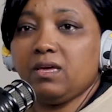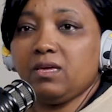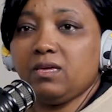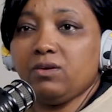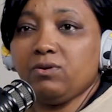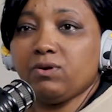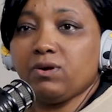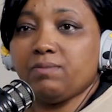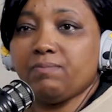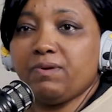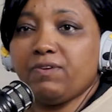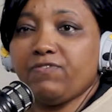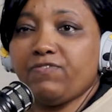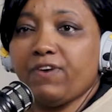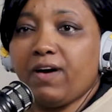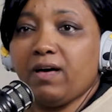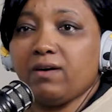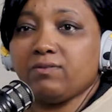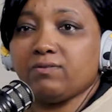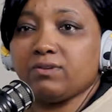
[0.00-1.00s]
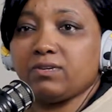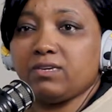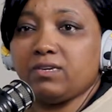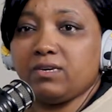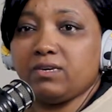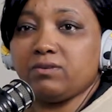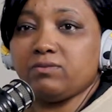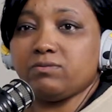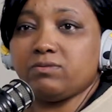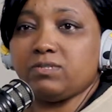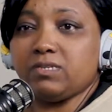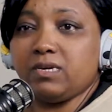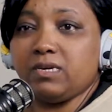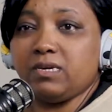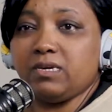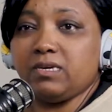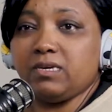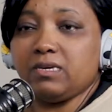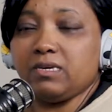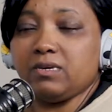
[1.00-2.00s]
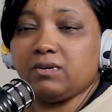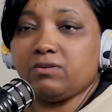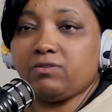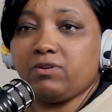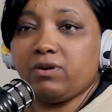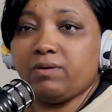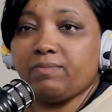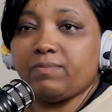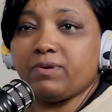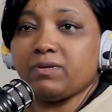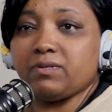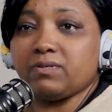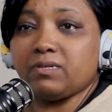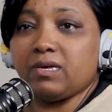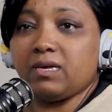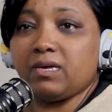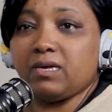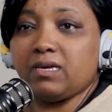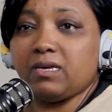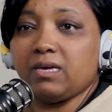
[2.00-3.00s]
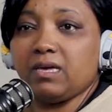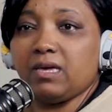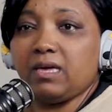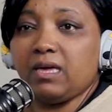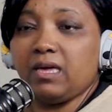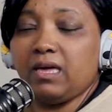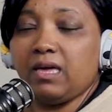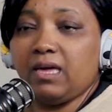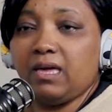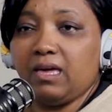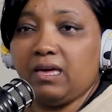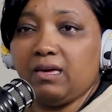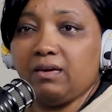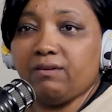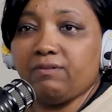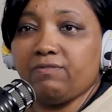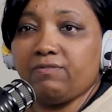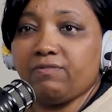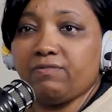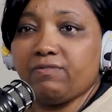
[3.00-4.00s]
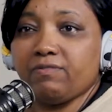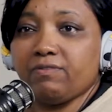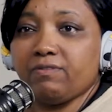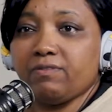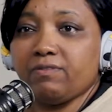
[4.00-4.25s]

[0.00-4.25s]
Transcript: You can be found guilty criminally if